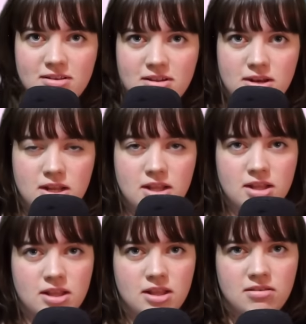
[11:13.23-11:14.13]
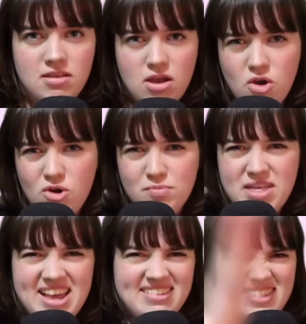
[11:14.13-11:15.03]
There's no
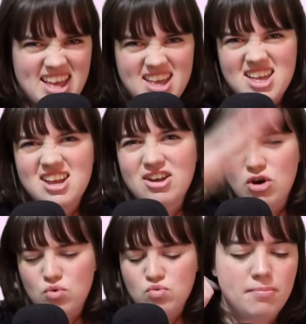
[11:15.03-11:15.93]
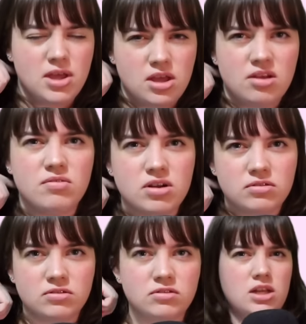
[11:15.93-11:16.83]
place they gotta go.
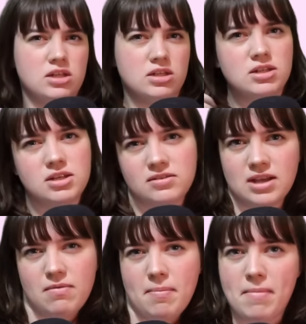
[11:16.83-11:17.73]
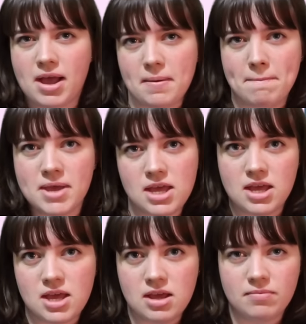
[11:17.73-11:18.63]
Mirrors. And staring back at
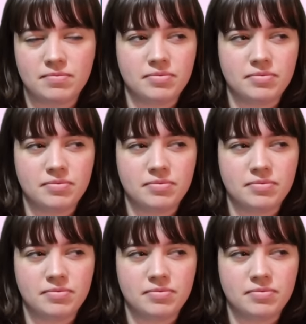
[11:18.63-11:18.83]
me.